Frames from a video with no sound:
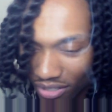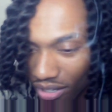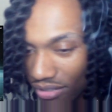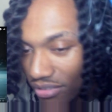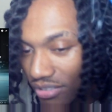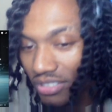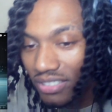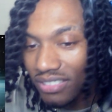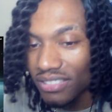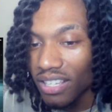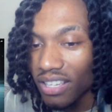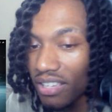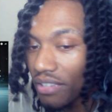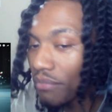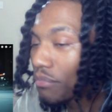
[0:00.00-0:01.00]
don't
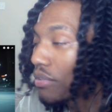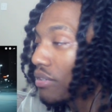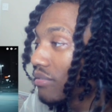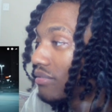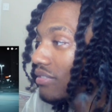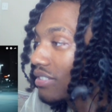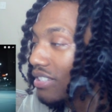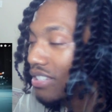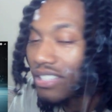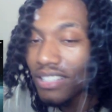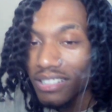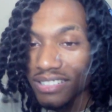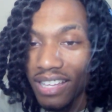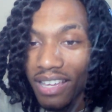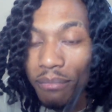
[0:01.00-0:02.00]
understand, bro.
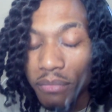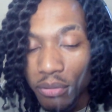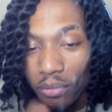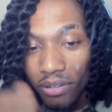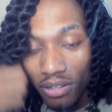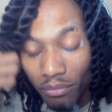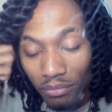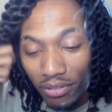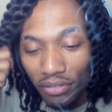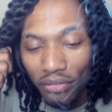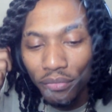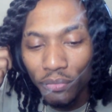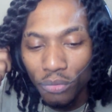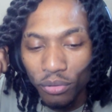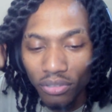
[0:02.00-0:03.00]
That be what I'm looking
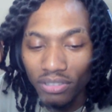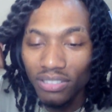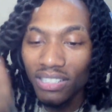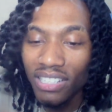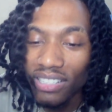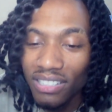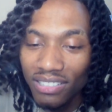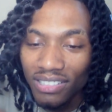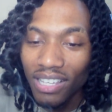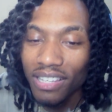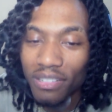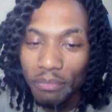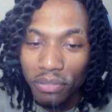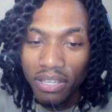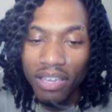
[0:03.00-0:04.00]
for. Niggas got to
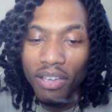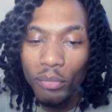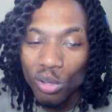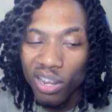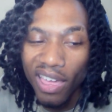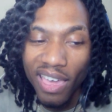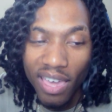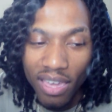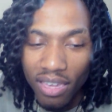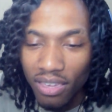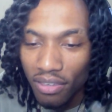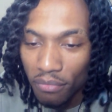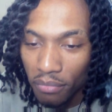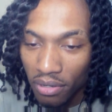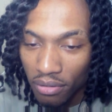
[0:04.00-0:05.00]
be able to hang,
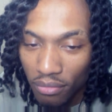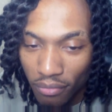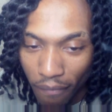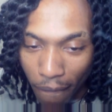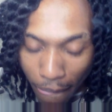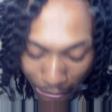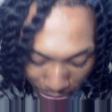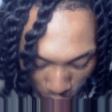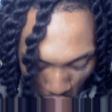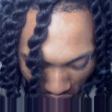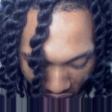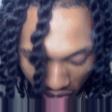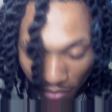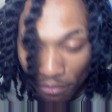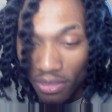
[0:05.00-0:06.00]
bro. You got
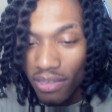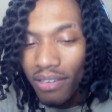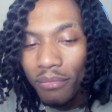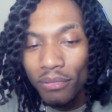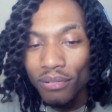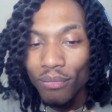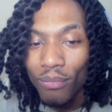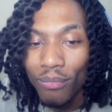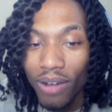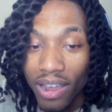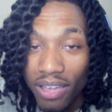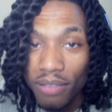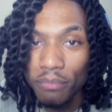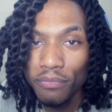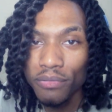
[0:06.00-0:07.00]
to be able to
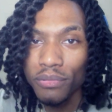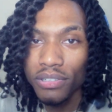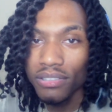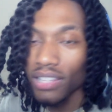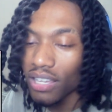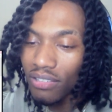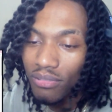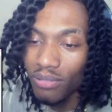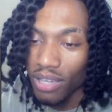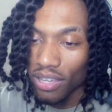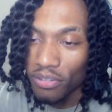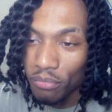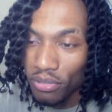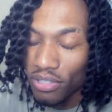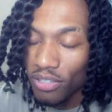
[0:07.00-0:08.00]
rap for real. Like, you got to
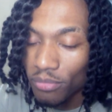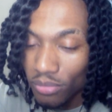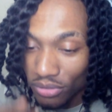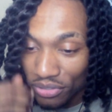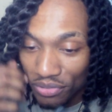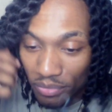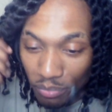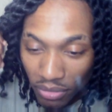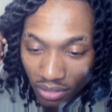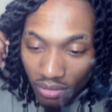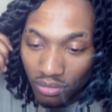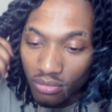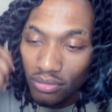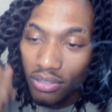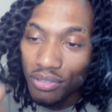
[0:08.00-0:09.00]
be able to spit
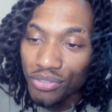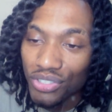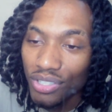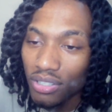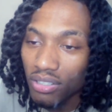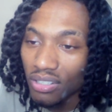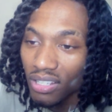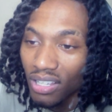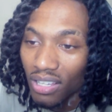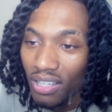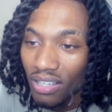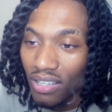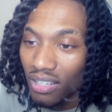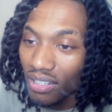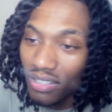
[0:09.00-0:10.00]
on your shit.
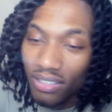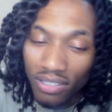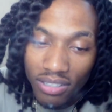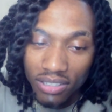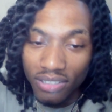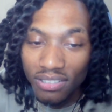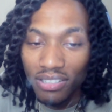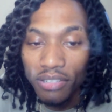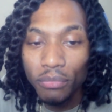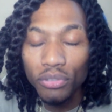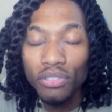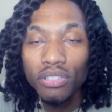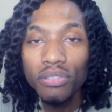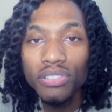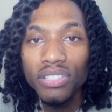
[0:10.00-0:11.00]
Other niggas come on
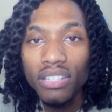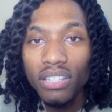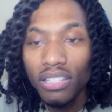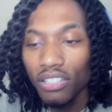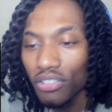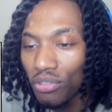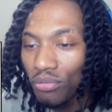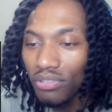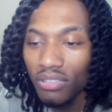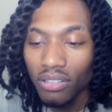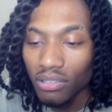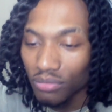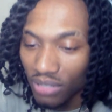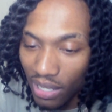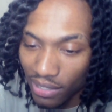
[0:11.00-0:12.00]
your shit and you still
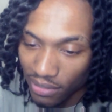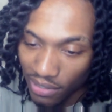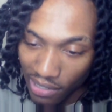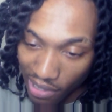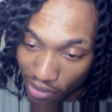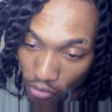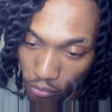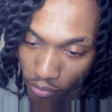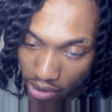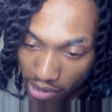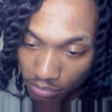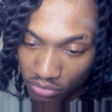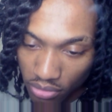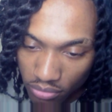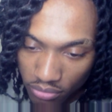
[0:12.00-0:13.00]
not get out-rapped
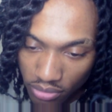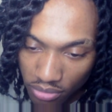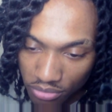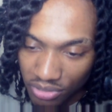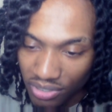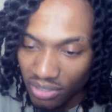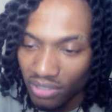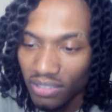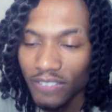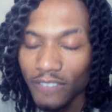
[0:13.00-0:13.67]
on your shit.